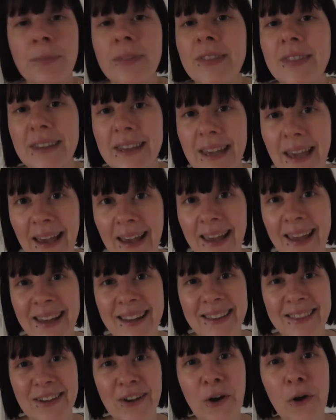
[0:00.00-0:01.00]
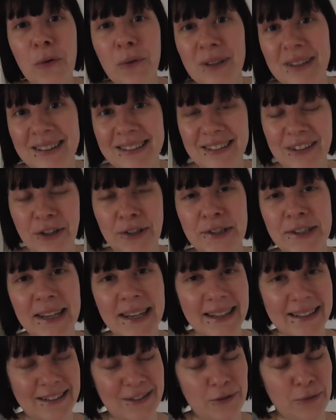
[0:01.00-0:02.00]
the goal is not to
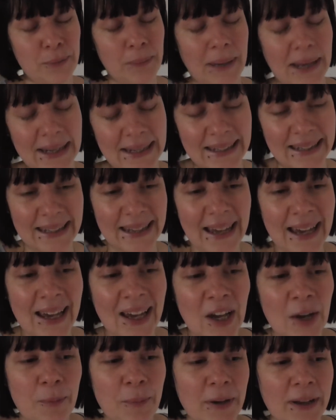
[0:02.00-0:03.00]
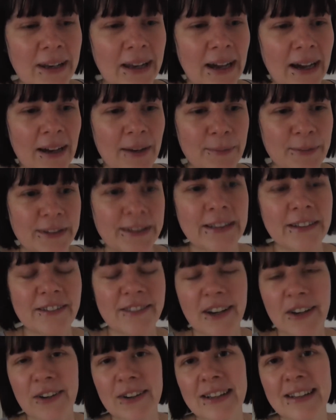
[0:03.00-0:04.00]
get too many, but I'm still
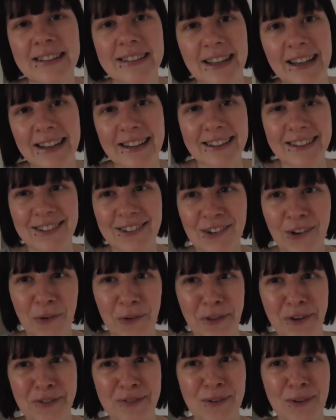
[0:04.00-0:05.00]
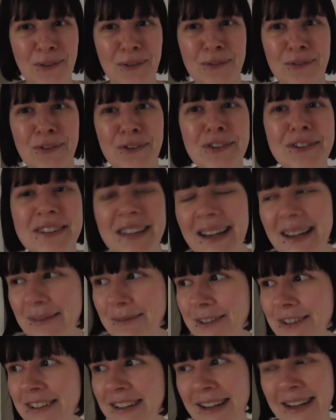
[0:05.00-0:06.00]
very excited to go there for the first
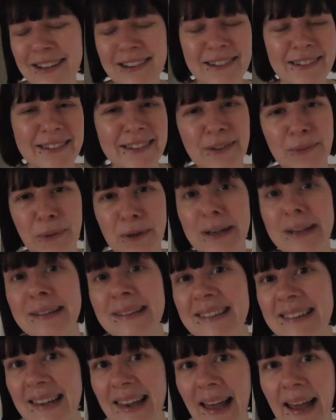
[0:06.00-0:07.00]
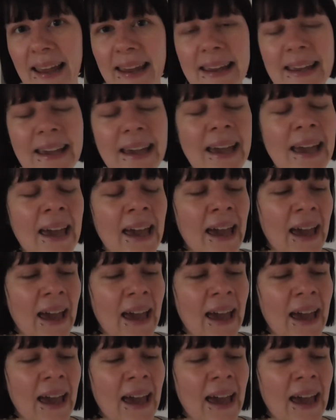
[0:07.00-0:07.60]
time today to see what it's like.